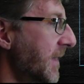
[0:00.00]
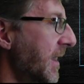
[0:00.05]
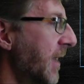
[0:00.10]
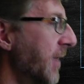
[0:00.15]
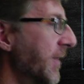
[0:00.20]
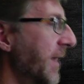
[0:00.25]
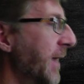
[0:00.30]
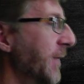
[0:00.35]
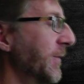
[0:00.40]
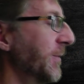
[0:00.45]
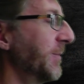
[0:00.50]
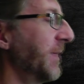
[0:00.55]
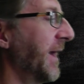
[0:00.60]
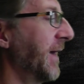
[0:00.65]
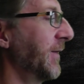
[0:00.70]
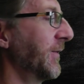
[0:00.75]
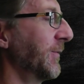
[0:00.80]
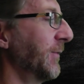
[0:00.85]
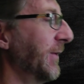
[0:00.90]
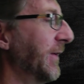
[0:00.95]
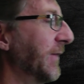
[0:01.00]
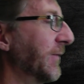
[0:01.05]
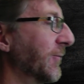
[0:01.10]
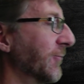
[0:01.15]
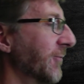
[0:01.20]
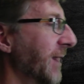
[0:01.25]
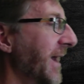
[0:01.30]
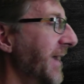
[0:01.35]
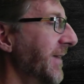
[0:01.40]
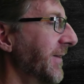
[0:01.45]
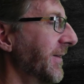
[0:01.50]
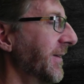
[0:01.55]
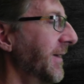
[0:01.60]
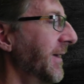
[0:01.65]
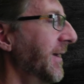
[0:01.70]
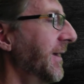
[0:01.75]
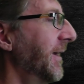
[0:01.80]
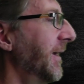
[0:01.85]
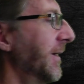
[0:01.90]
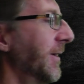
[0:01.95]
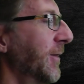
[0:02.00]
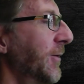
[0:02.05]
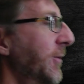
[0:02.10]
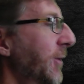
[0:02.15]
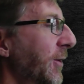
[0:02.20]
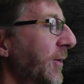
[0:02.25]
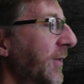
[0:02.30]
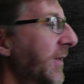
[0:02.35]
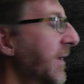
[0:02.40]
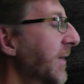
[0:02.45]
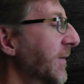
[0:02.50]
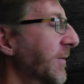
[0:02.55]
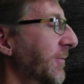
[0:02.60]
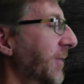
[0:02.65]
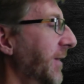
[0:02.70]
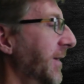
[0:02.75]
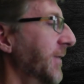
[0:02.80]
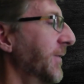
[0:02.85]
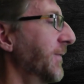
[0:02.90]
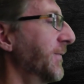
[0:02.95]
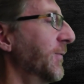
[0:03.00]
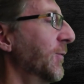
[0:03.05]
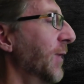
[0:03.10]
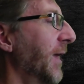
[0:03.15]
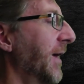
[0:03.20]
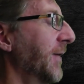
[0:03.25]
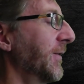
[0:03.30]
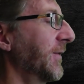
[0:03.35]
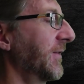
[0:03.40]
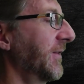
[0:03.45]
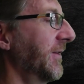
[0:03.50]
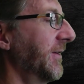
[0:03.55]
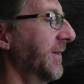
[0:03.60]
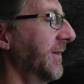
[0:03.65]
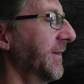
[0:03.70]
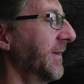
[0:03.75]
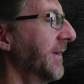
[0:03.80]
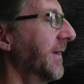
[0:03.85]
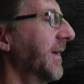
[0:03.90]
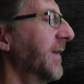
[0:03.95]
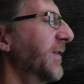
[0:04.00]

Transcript: £1,000, which is great, and none of these grants fall out of the sky.